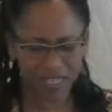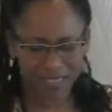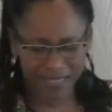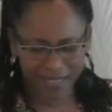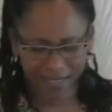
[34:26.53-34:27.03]

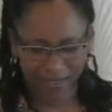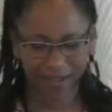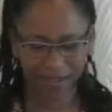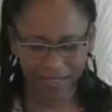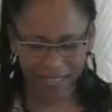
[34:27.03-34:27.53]

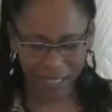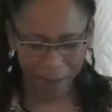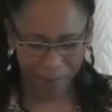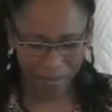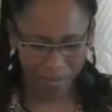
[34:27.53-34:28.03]

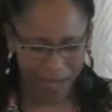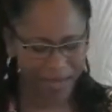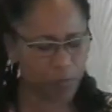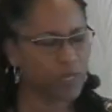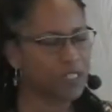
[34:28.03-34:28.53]
I
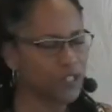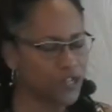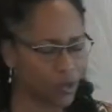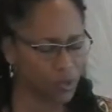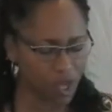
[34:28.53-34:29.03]
will no
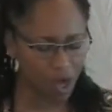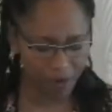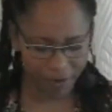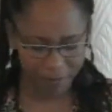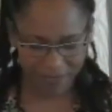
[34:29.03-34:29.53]

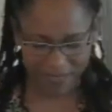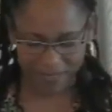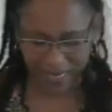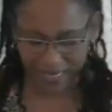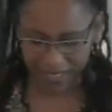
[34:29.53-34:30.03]
longer be
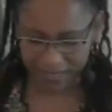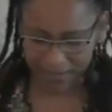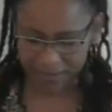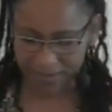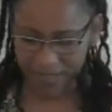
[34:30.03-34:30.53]

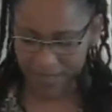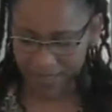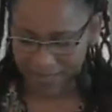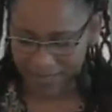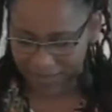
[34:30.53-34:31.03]
silenced.
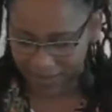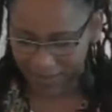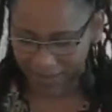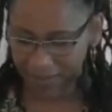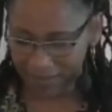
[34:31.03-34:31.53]

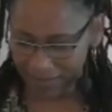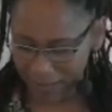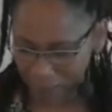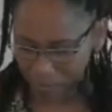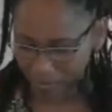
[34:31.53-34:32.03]

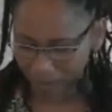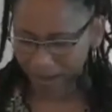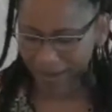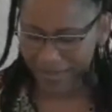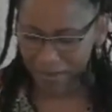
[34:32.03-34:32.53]
I
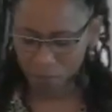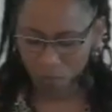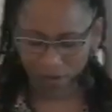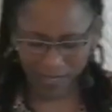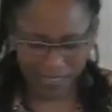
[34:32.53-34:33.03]
am
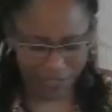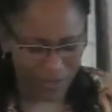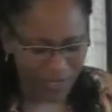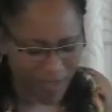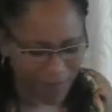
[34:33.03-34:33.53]
willing to
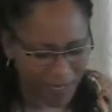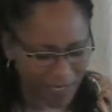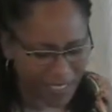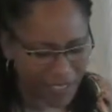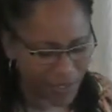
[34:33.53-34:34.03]
lovingly
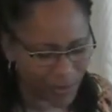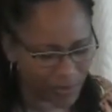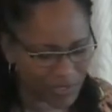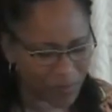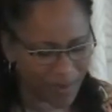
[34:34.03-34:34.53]
use
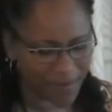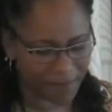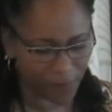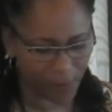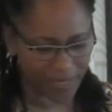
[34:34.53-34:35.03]
my
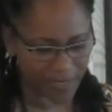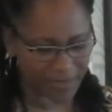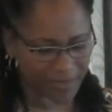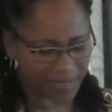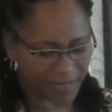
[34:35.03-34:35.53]

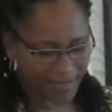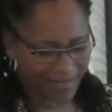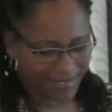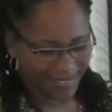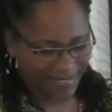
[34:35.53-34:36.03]
voice,
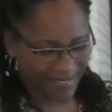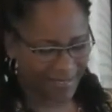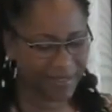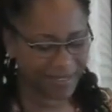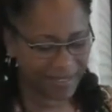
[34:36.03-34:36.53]

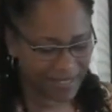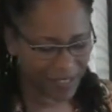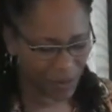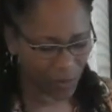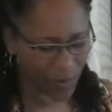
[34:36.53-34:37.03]

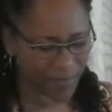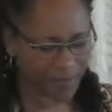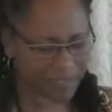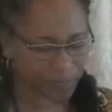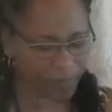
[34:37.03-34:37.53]
whether
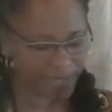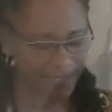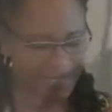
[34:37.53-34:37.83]
directed at